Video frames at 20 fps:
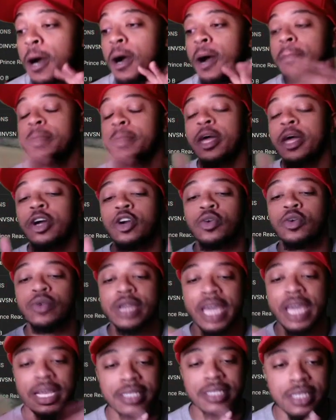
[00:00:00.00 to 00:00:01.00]
I'm not gonna
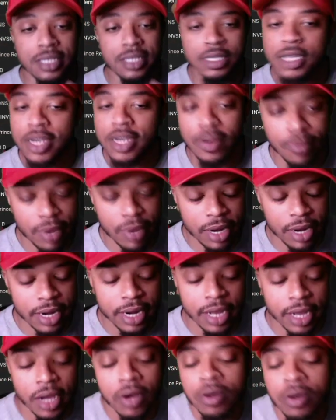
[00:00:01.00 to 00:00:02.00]
react to nothing right
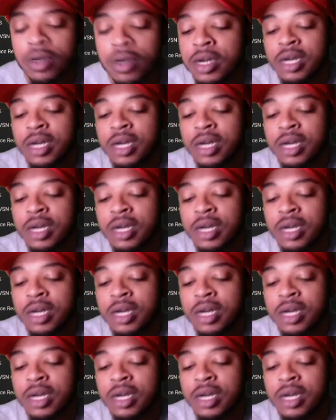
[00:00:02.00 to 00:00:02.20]
now.